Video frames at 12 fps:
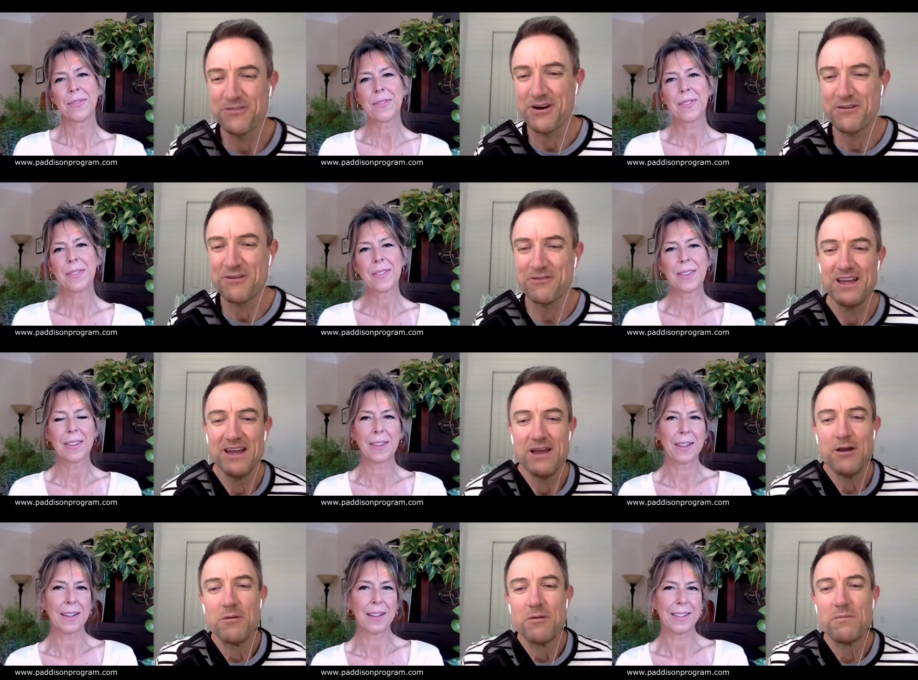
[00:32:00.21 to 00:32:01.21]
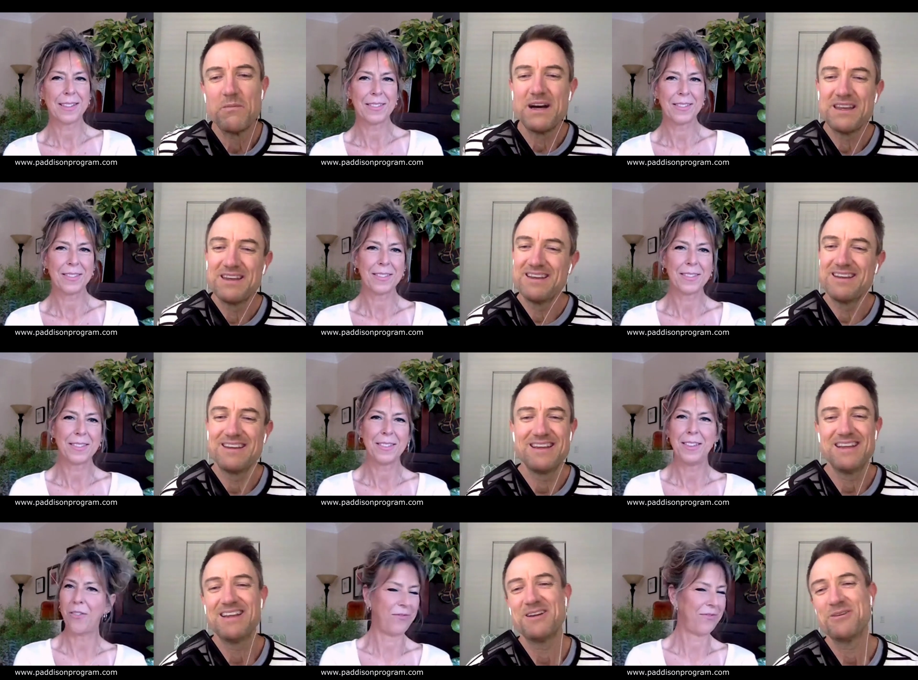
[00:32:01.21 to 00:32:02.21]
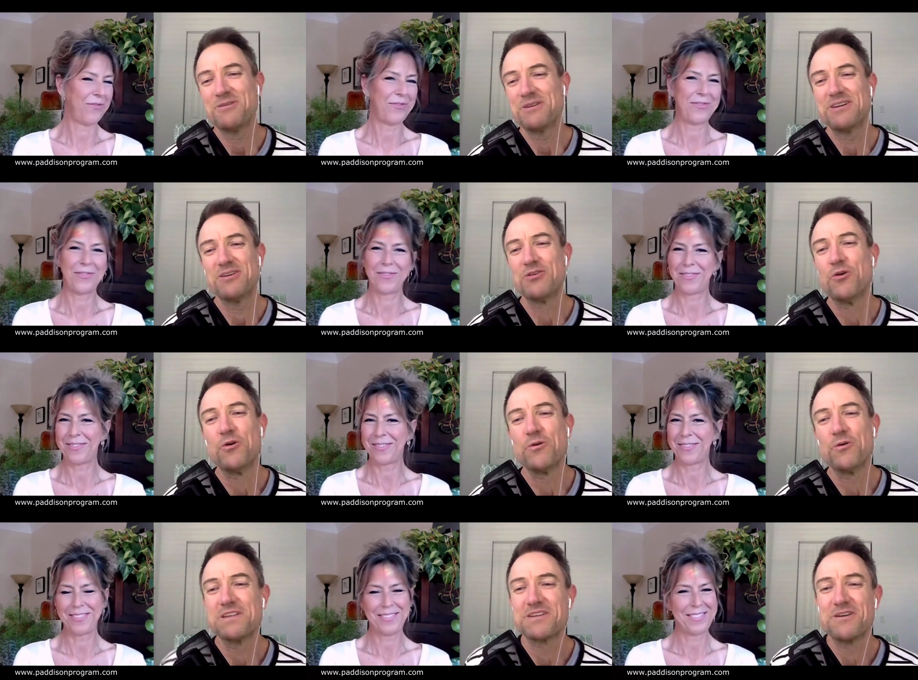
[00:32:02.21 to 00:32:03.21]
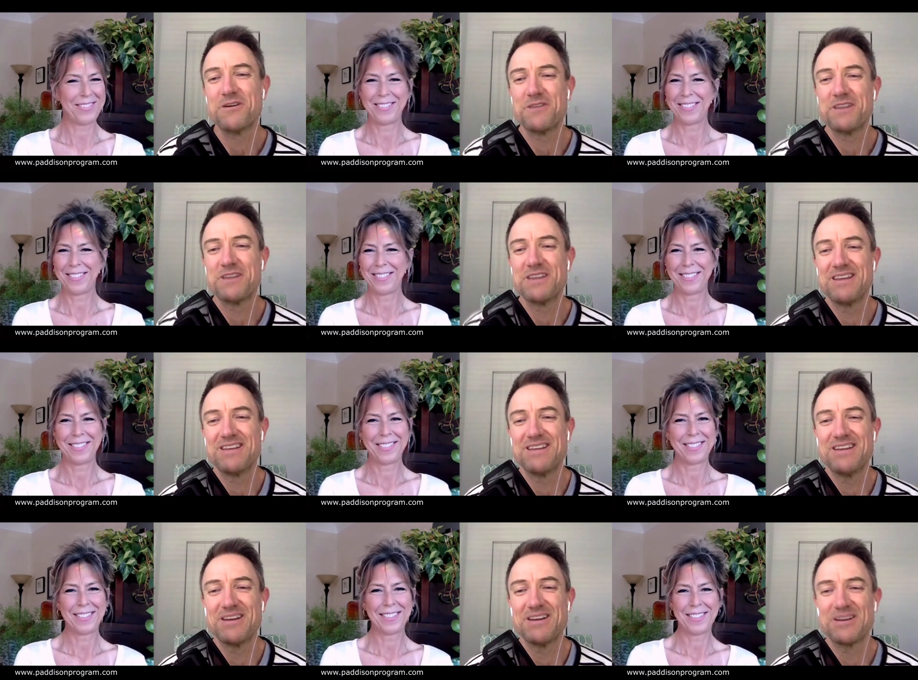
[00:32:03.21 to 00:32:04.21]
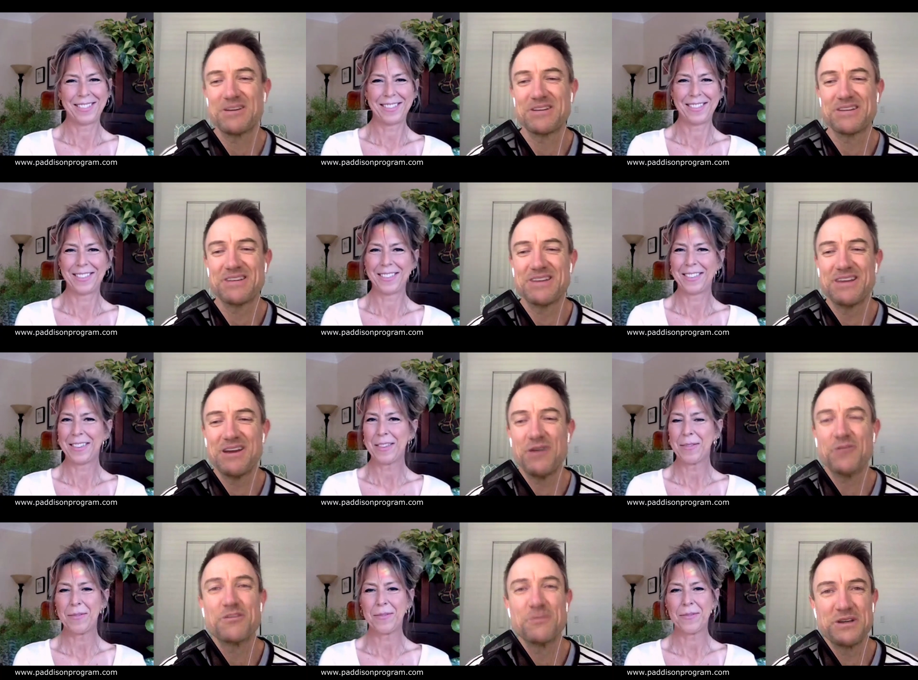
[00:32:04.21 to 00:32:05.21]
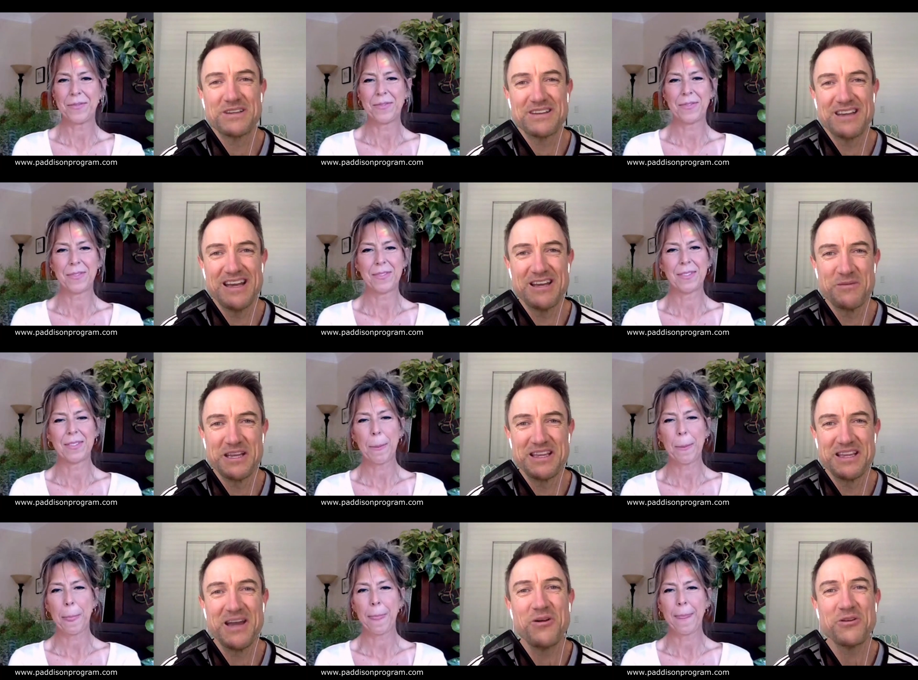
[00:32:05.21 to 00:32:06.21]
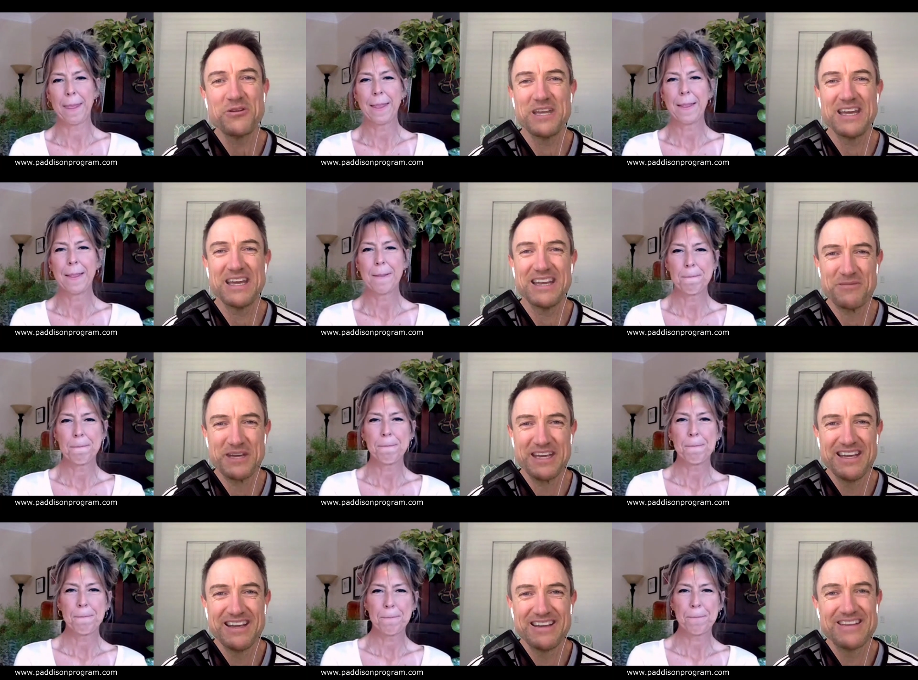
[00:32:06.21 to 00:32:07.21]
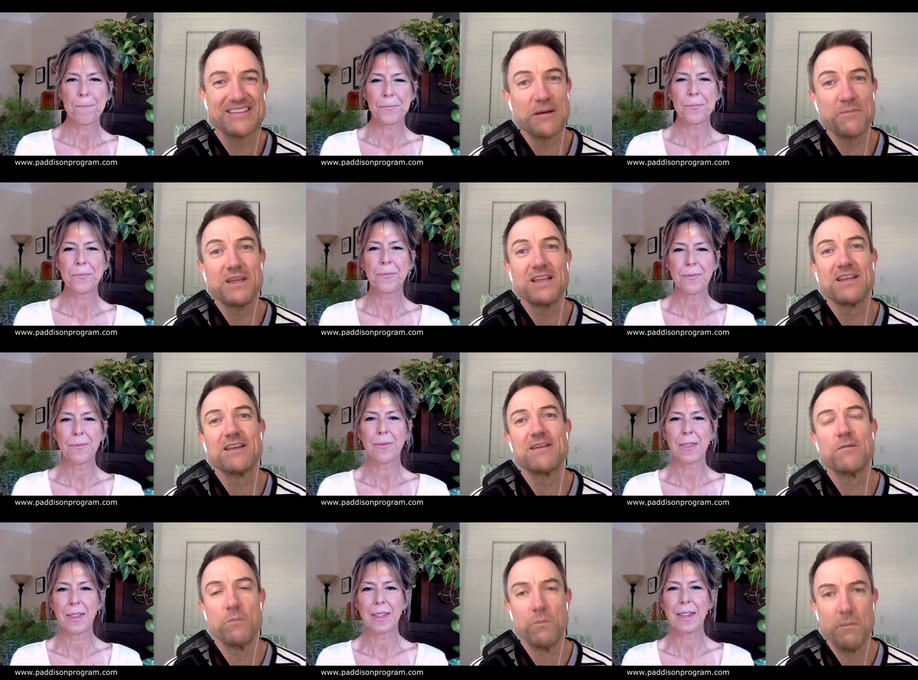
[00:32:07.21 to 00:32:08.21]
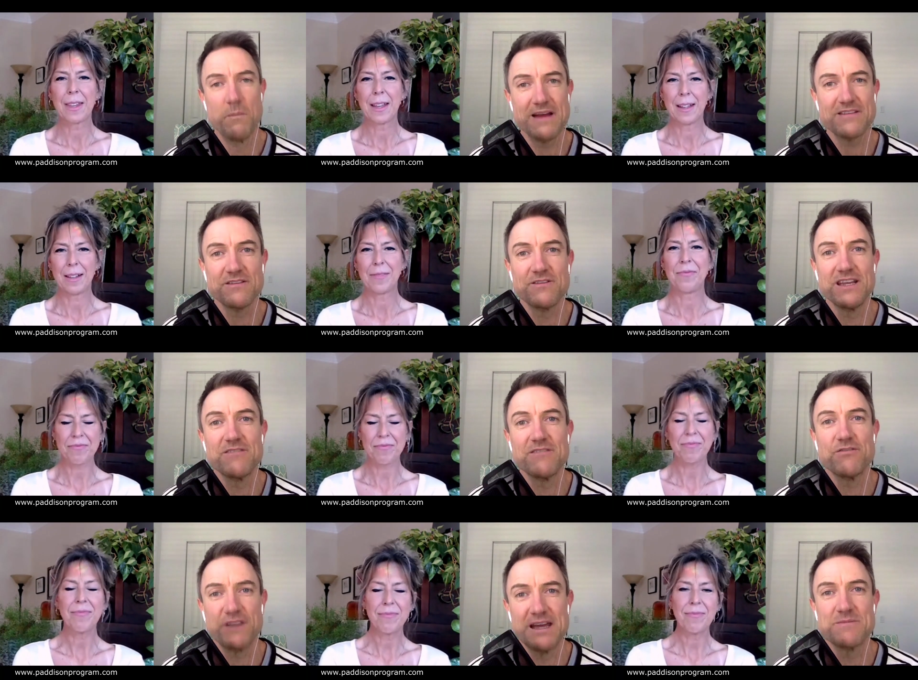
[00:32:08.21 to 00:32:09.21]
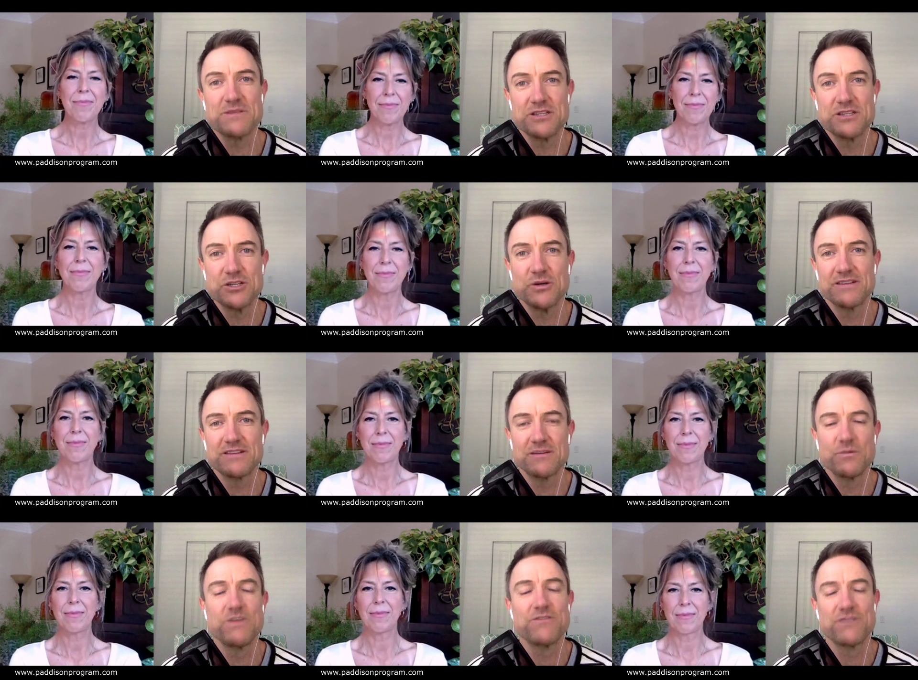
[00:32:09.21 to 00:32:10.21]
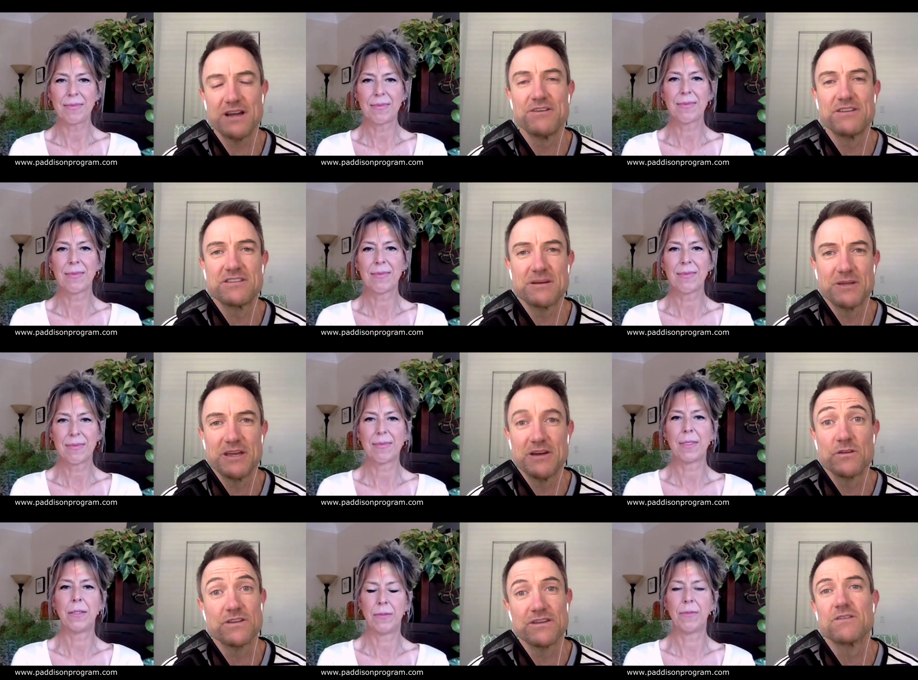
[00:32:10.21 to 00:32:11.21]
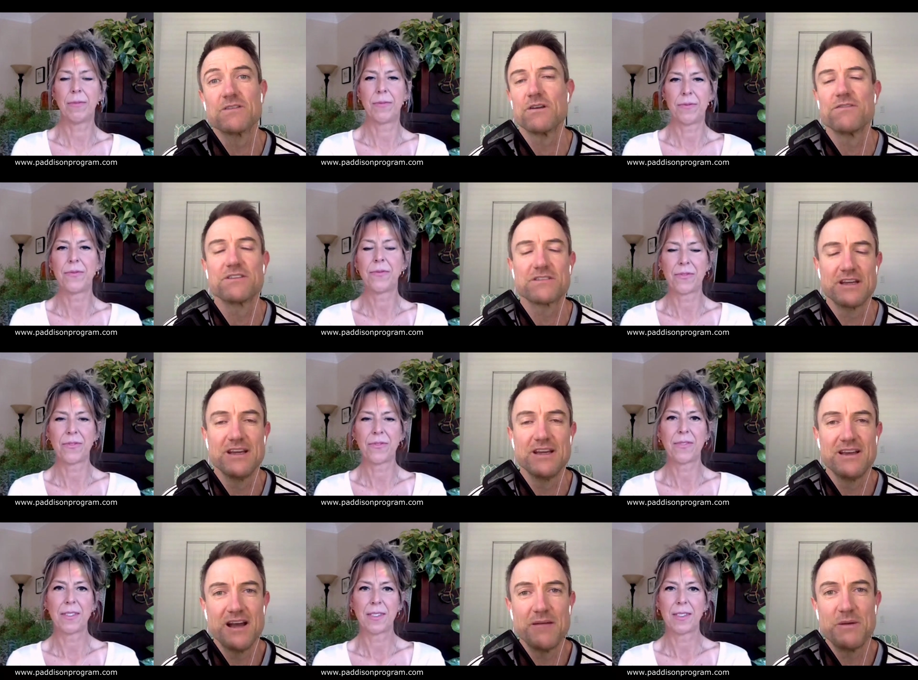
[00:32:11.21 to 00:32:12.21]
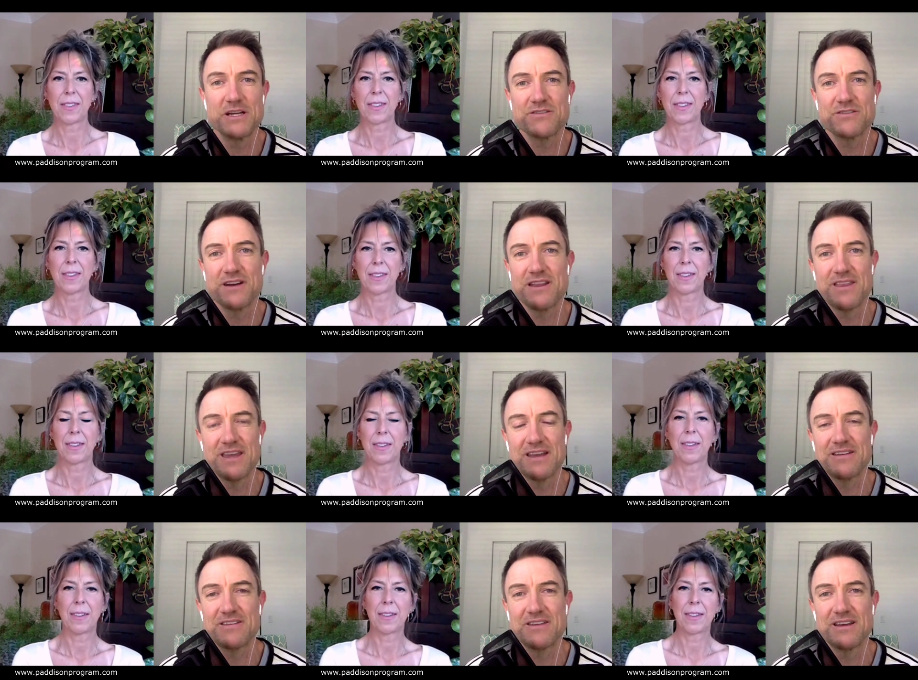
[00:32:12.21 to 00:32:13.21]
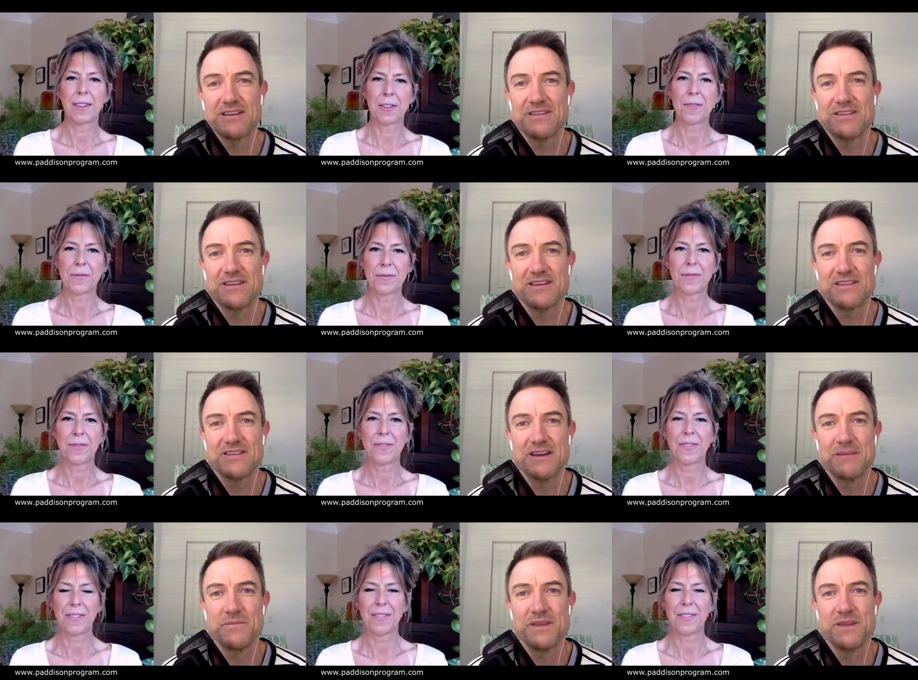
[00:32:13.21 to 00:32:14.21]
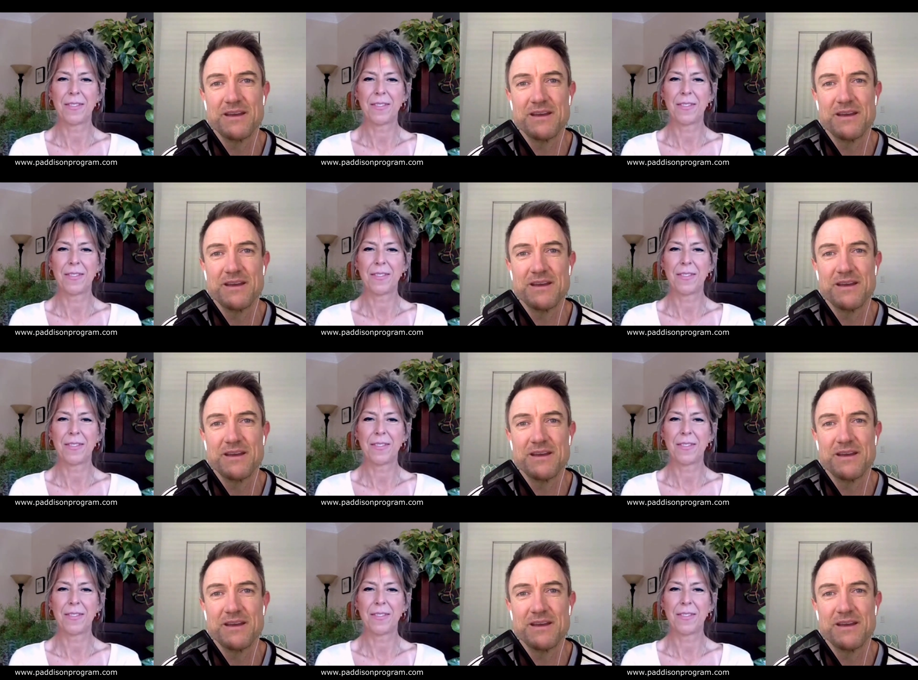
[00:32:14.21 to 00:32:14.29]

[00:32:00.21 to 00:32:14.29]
Speaker 1: of coffee, but yeah. you know, nor is coffee the you know the ultimate enemy. The ultimate enemy is something that massively inflames the joints, and we've covered some of those. And there's obviously a bunch of other things that that um,